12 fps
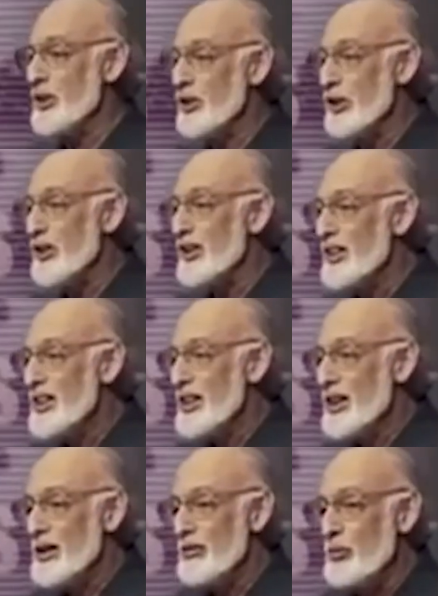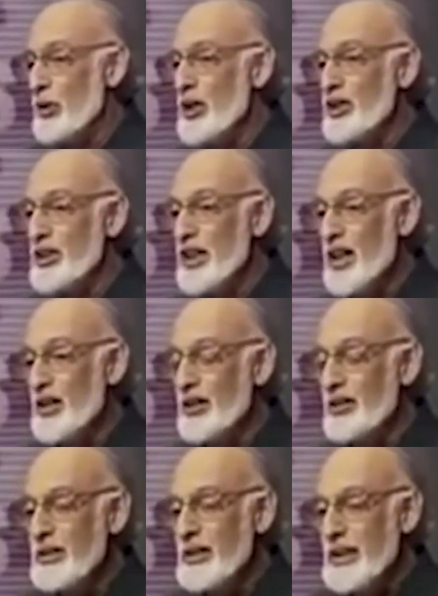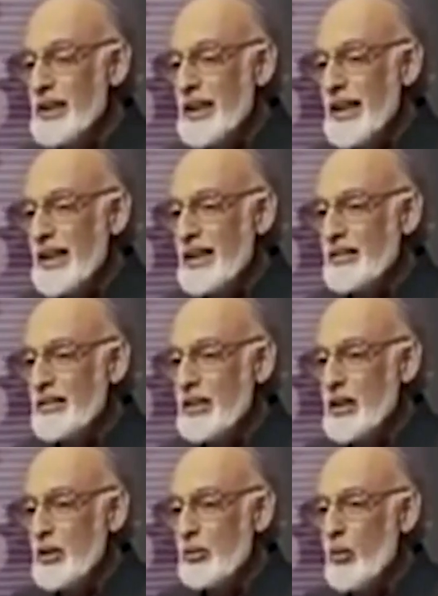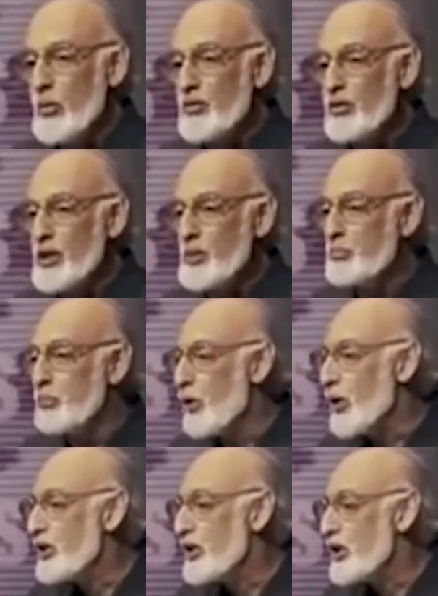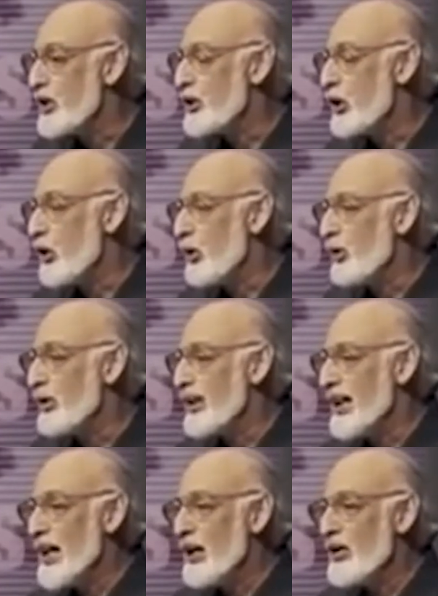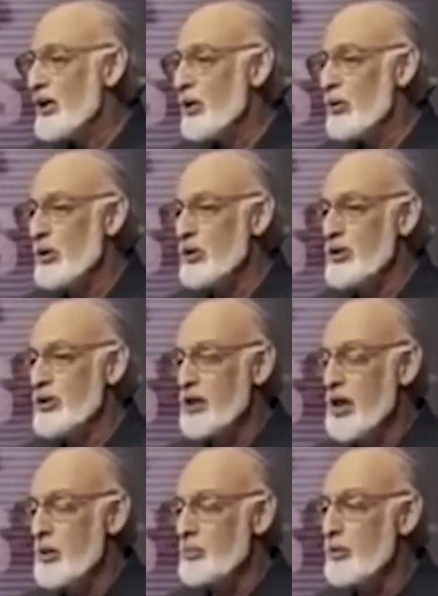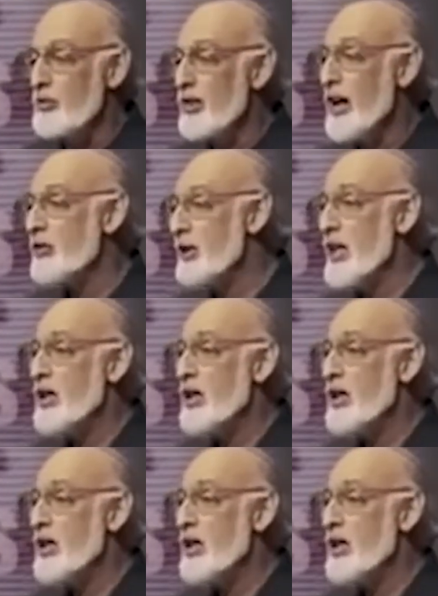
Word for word: this year of working together. And what we really brought to this whole area was profound